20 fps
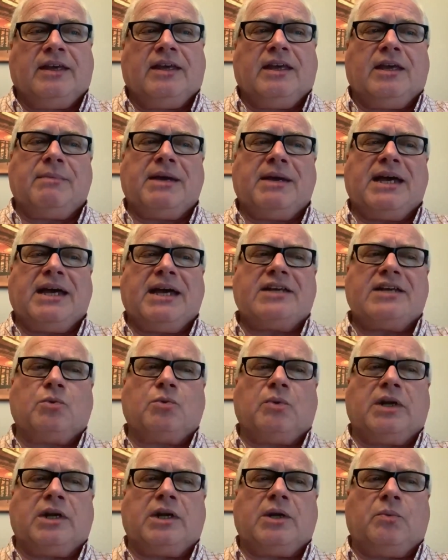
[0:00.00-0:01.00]
Imagine
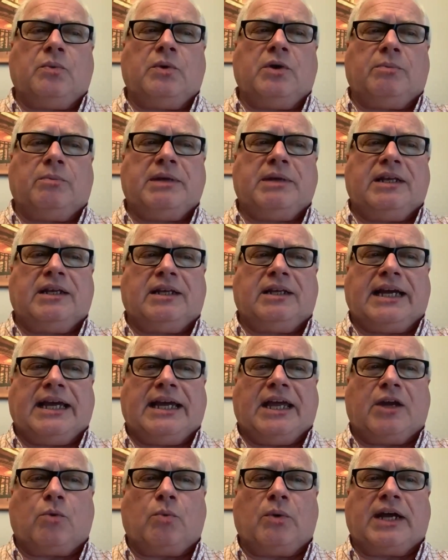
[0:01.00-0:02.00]
what it will be
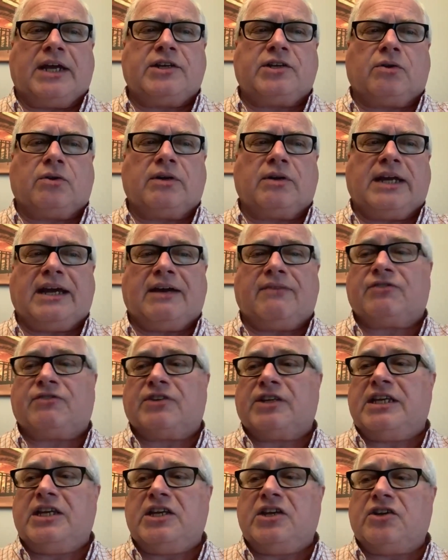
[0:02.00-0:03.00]
like when I don't have
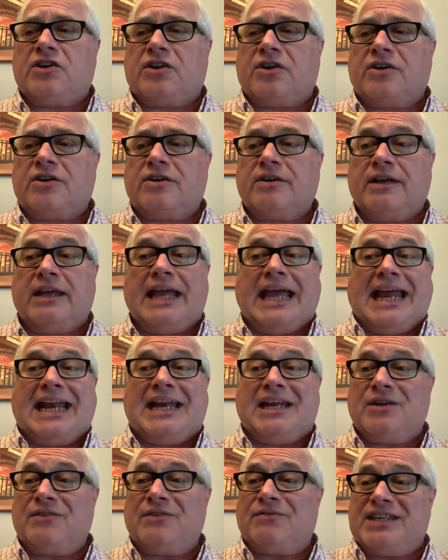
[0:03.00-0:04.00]
to hear
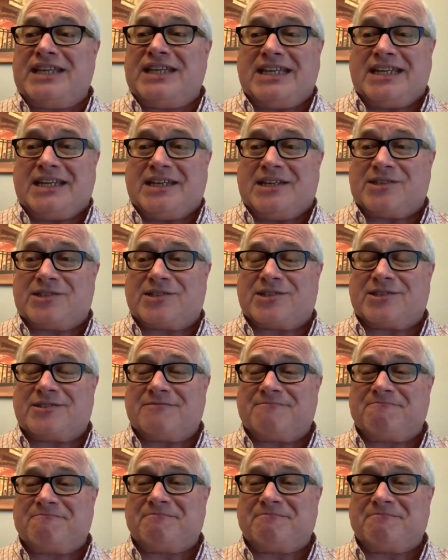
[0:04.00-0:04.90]
any of these.